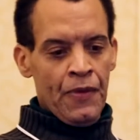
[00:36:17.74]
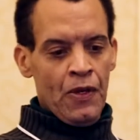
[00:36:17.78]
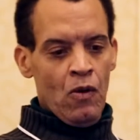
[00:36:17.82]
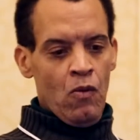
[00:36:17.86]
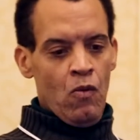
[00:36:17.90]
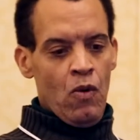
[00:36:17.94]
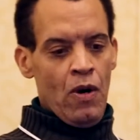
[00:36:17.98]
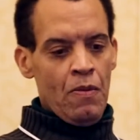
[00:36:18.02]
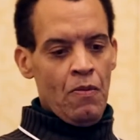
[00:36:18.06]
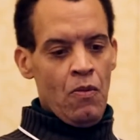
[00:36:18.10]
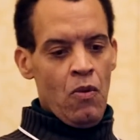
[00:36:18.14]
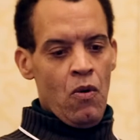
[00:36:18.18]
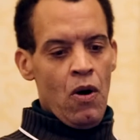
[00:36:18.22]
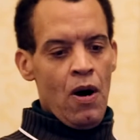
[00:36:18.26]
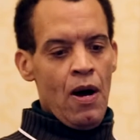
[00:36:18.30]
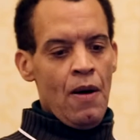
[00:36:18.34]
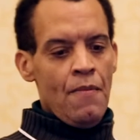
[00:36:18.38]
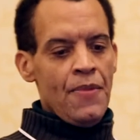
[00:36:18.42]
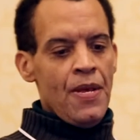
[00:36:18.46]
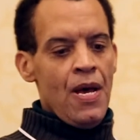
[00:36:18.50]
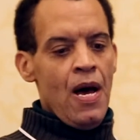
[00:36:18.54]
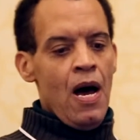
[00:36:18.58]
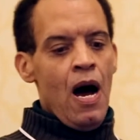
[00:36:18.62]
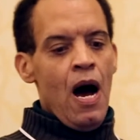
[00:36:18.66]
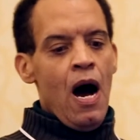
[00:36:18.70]
One more.
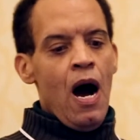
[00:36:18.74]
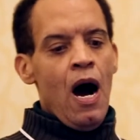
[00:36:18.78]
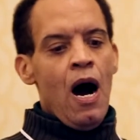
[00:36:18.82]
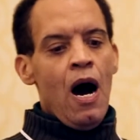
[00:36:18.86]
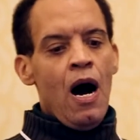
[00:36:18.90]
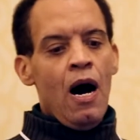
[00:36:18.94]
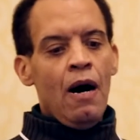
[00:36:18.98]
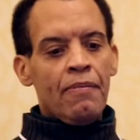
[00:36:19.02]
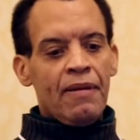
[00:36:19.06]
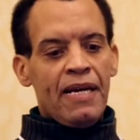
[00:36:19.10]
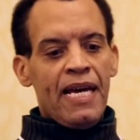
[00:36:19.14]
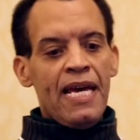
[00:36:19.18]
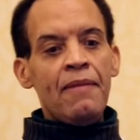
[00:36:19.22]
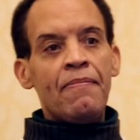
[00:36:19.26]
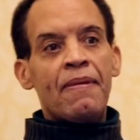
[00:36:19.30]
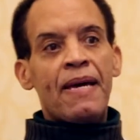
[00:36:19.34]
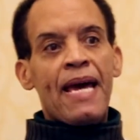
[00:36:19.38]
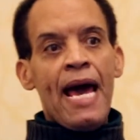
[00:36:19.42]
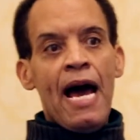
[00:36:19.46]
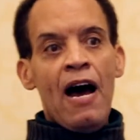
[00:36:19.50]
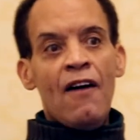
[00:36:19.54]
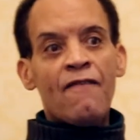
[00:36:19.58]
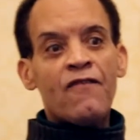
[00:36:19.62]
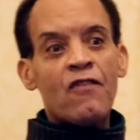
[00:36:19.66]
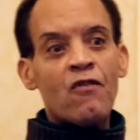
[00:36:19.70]
Keep
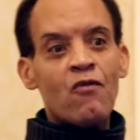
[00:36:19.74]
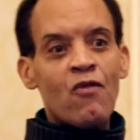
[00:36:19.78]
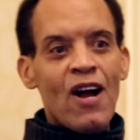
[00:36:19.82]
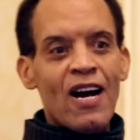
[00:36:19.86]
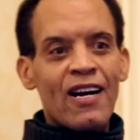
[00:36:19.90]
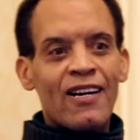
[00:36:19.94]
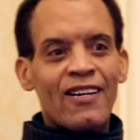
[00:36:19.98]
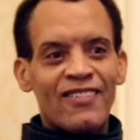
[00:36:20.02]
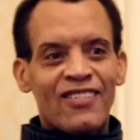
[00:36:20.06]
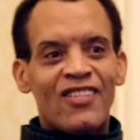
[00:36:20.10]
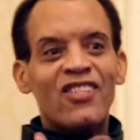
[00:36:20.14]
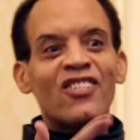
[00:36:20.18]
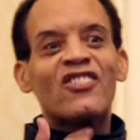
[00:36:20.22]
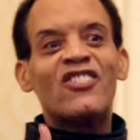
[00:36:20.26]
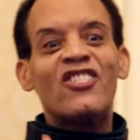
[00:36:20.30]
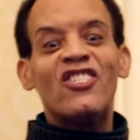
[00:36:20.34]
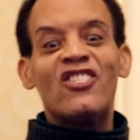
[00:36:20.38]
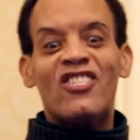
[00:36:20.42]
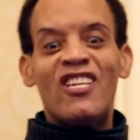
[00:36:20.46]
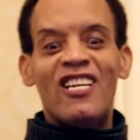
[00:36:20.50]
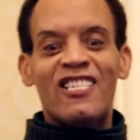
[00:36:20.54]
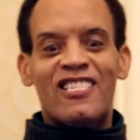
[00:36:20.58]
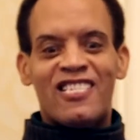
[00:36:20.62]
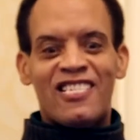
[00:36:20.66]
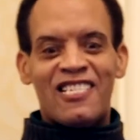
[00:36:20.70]
careful records. Look, she
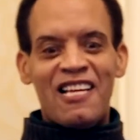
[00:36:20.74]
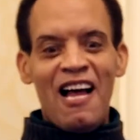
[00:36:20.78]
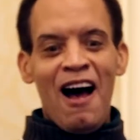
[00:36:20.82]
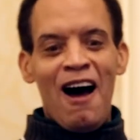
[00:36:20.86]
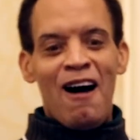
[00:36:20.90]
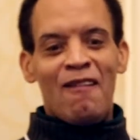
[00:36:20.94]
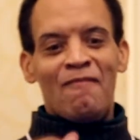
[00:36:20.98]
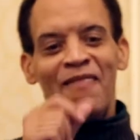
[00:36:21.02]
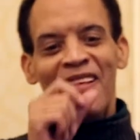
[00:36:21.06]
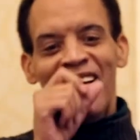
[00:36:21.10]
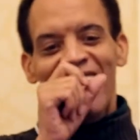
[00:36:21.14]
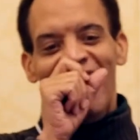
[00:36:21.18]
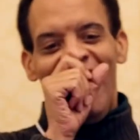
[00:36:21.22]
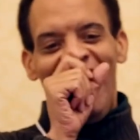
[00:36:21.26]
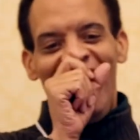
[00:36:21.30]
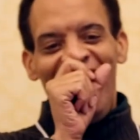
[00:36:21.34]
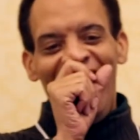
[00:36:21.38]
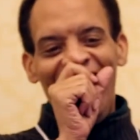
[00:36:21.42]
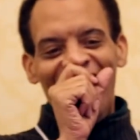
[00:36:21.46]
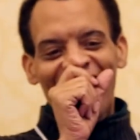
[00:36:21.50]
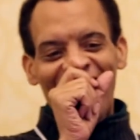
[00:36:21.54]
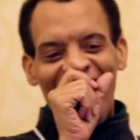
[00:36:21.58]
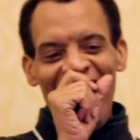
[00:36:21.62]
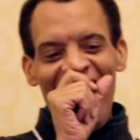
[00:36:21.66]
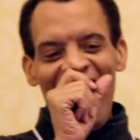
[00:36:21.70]
said stop.
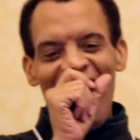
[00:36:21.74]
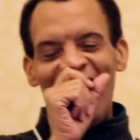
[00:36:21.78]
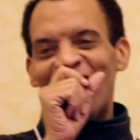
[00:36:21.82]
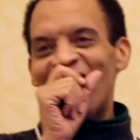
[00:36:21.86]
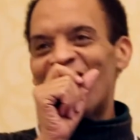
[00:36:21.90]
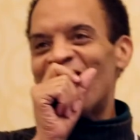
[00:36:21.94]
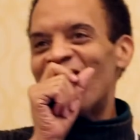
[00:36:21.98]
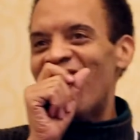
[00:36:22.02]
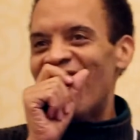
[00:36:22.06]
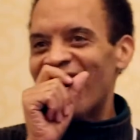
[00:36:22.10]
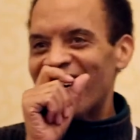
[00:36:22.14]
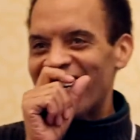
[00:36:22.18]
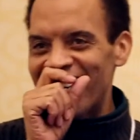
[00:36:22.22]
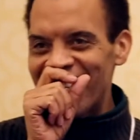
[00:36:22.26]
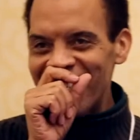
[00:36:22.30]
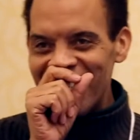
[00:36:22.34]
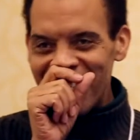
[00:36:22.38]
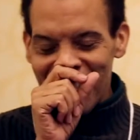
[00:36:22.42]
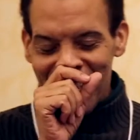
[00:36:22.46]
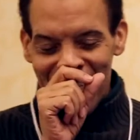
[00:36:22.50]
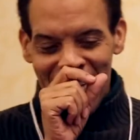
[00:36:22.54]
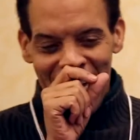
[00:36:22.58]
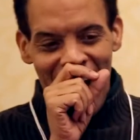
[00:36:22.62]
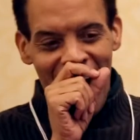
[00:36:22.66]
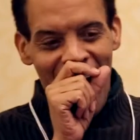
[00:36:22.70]
Careful records.
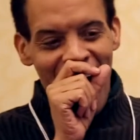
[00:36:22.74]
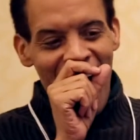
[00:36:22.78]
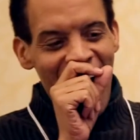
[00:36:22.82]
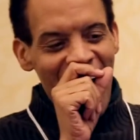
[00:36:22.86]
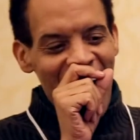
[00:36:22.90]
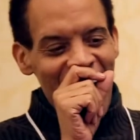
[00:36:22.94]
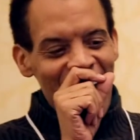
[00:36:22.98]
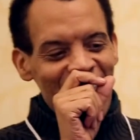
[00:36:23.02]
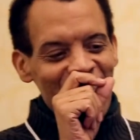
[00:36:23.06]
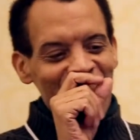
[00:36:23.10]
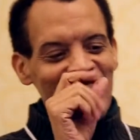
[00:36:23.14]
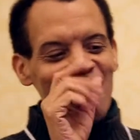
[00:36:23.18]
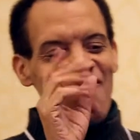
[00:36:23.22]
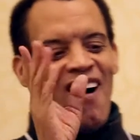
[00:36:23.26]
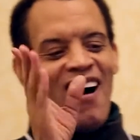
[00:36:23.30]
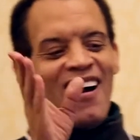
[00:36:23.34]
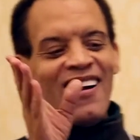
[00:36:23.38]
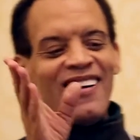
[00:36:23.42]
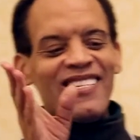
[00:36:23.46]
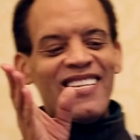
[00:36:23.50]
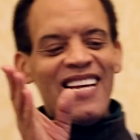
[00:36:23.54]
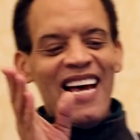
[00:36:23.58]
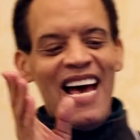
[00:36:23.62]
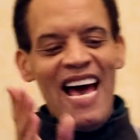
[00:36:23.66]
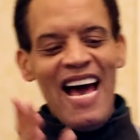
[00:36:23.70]

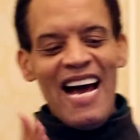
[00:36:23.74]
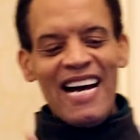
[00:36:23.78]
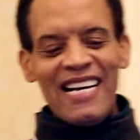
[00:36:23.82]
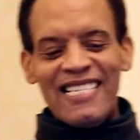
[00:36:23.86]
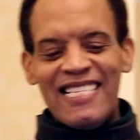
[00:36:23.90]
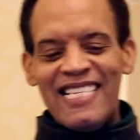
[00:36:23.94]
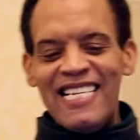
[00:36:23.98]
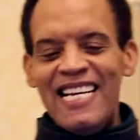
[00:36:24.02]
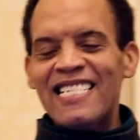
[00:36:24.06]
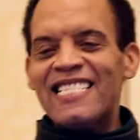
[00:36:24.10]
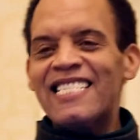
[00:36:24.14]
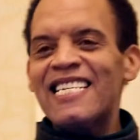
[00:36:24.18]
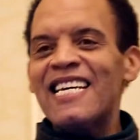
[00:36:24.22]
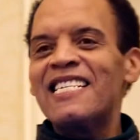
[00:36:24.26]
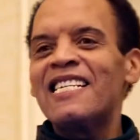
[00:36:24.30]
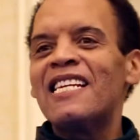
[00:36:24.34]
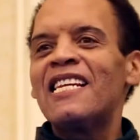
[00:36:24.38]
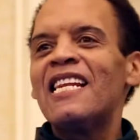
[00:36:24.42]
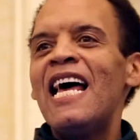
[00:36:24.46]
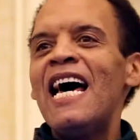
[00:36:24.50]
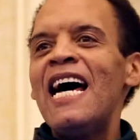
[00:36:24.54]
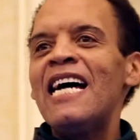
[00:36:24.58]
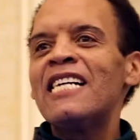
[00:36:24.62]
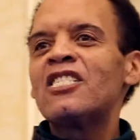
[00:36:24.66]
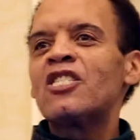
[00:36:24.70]
Monitor access. And the
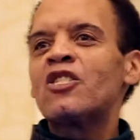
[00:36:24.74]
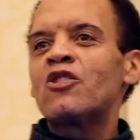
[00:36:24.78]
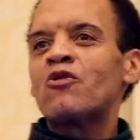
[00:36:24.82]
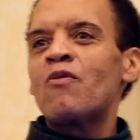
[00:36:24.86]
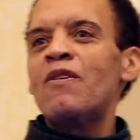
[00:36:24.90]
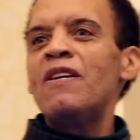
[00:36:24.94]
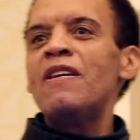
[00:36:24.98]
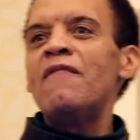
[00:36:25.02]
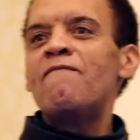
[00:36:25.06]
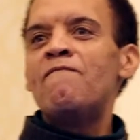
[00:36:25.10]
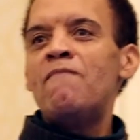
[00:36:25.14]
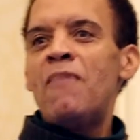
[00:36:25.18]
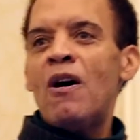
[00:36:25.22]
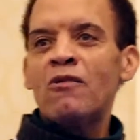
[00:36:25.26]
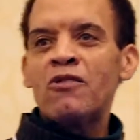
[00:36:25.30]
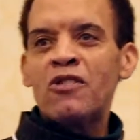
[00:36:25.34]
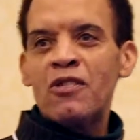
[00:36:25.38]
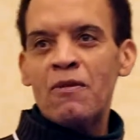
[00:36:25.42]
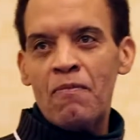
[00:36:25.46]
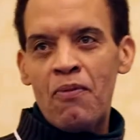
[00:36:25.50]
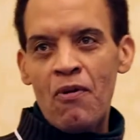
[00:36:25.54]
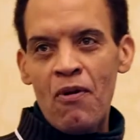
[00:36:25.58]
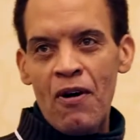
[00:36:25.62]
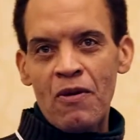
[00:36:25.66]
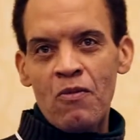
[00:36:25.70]
last 3 most
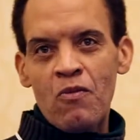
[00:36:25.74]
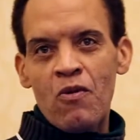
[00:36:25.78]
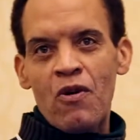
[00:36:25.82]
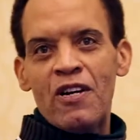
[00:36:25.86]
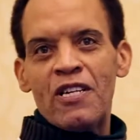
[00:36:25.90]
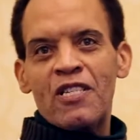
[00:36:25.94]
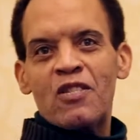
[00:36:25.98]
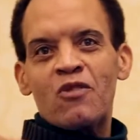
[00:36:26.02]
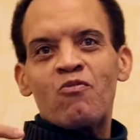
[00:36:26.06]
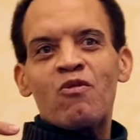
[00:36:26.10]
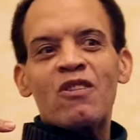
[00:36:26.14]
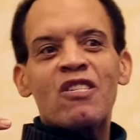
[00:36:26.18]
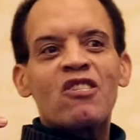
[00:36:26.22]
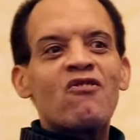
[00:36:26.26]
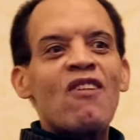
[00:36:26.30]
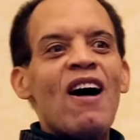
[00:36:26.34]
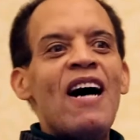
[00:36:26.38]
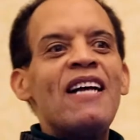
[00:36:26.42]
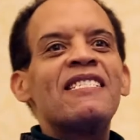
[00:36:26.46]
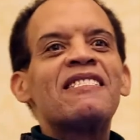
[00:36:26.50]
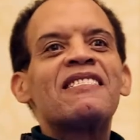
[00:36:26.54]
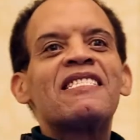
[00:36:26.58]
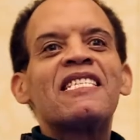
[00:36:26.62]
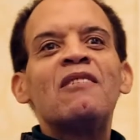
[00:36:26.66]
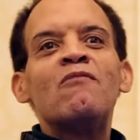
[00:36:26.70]
important words. We're
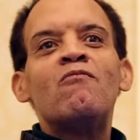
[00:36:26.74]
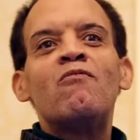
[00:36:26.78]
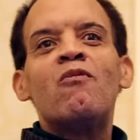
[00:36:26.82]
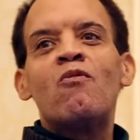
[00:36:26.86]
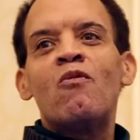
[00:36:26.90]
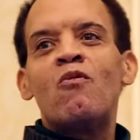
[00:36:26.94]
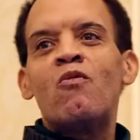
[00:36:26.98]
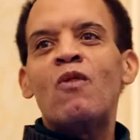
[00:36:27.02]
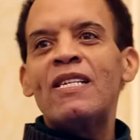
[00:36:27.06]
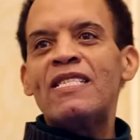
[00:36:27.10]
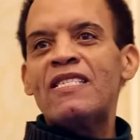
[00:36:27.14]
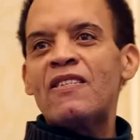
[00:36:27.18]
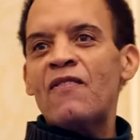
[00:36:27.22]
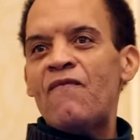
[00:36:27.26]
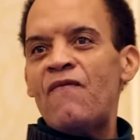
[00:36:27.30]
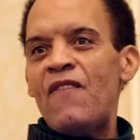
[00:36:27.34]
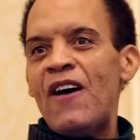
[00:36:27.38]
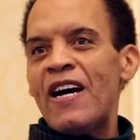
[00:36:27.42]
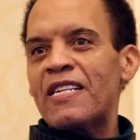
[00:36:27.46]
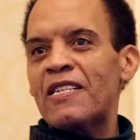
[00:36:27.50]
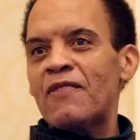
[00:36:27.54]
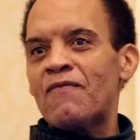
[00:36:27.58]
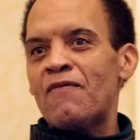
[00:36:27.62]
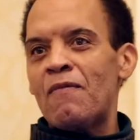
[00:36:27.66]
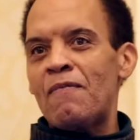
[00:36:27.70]
trying to see what's
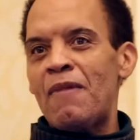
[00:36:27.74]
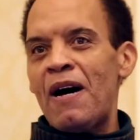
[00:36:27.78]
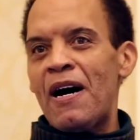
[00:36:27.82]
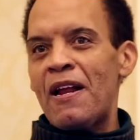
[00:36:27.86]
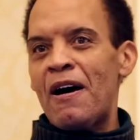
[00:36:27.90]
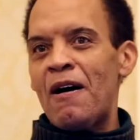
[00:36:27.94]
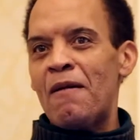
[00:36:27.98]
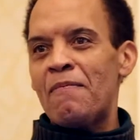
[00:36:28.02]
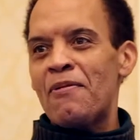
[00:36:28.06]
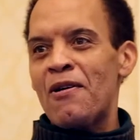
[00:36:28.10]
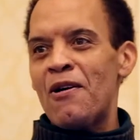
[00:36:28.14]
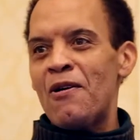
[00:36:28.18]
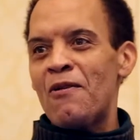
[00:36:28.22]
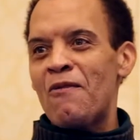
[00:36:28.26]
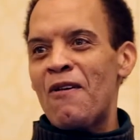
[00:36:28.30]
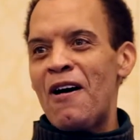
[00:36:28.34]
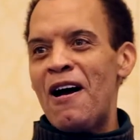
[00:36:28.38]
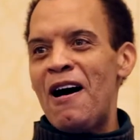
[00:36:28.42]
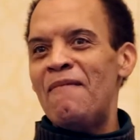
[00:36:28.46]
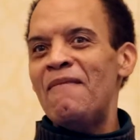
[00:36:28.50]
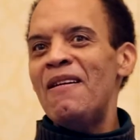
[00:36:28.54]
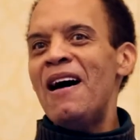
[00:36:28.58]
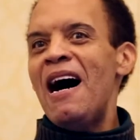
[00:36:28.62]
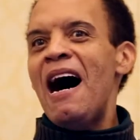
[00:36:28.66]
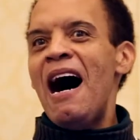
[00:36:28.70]
effective about our
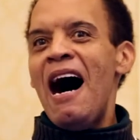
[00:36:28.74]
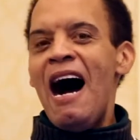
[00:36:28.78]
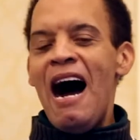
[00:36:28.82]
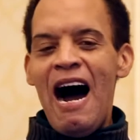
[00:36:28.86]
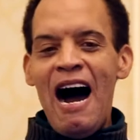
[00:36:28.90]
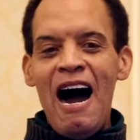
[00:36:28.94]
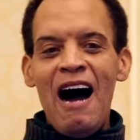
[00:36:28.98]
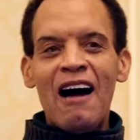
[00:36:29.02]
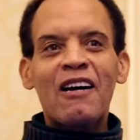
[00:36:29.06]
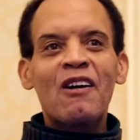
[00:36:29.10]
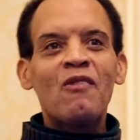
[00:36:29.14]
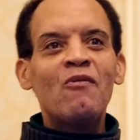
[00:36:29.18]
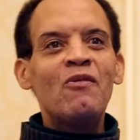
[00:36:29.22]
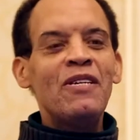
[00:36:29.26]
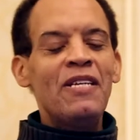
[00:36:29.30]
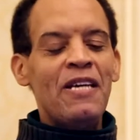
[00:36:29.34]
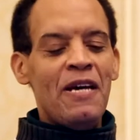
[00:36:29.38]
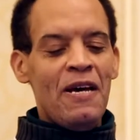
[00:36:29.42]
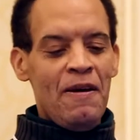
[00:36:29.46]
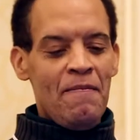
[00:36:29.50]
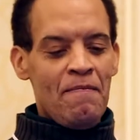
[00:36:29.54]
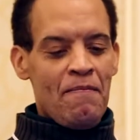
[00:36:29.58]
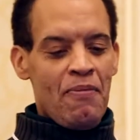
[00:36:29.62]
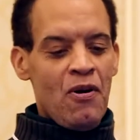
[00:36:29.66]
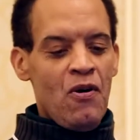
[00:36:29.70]
program. How can we
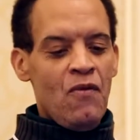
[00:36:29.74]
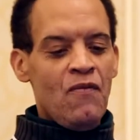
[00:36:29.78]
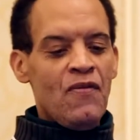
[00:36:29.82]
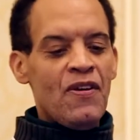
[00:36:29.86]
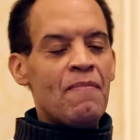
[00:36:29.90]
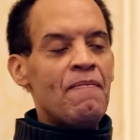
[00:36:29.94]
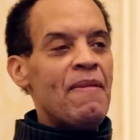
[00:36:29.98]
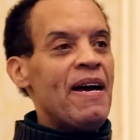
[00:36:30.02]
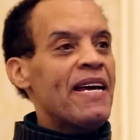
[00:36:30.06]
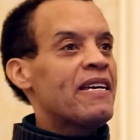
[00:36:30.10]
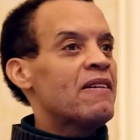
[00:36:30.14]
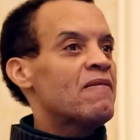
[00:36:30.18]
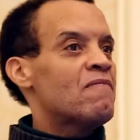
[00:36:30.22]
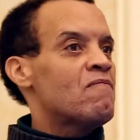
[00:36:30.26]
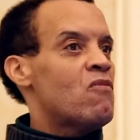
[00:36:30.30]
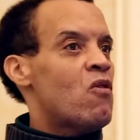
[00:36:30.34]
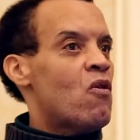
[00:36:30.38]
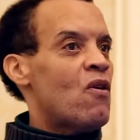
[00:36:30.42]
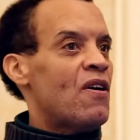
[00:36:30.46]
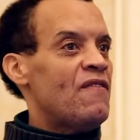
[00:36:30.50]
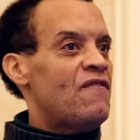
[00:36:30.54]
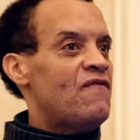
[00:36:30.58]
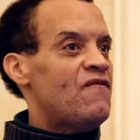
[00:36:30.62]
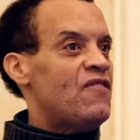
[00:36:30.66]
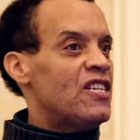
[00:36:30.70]
improve it and make it
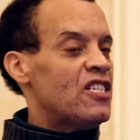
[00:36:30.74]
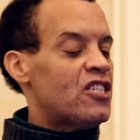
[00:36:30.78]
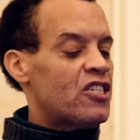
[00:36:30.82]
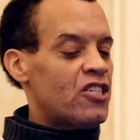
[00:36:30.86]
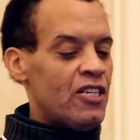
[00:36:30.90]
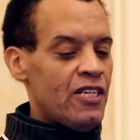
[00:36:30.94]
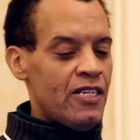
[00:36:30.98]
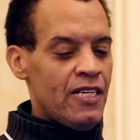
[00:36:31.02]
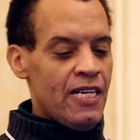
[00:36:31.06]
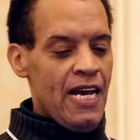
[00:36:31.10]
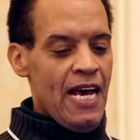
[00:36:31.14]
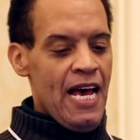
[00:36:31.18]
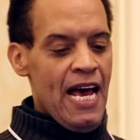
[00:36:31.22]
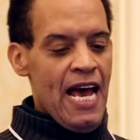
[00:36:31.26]
more efficient?